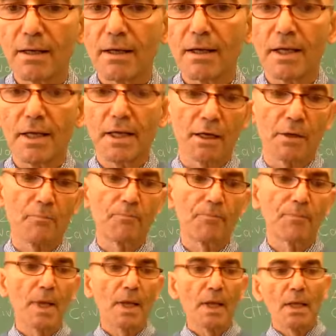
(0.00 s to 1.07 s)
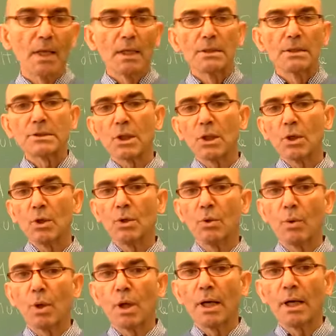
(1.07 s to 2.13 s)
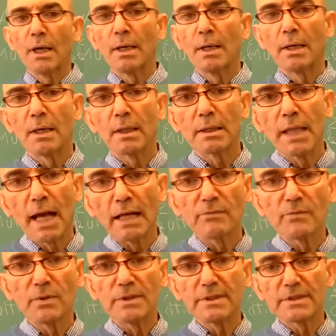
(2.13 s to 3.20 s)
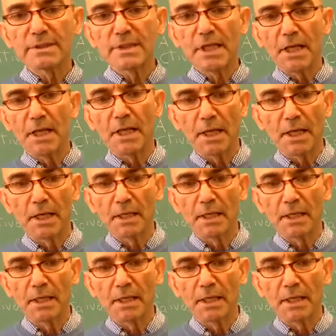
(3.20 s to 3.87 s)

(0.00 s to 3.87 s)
Anyhow, so that was the,